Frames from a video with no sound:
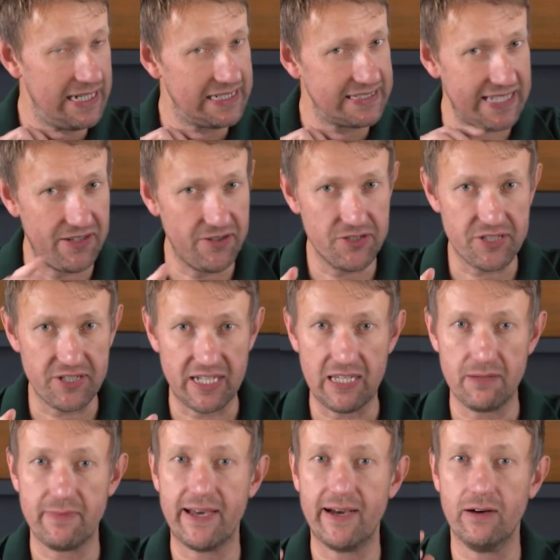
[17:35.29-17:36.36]
Send us an
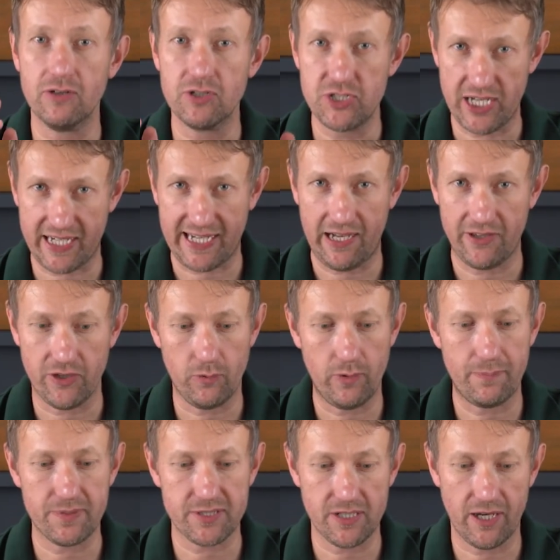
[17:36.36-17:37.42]
email. Check out the
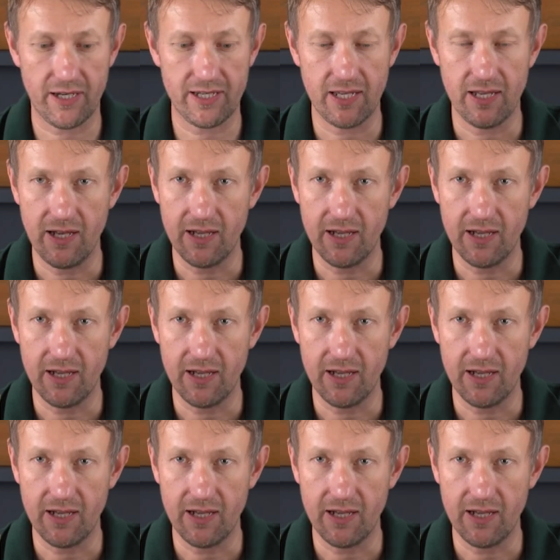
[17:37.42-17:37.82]
website.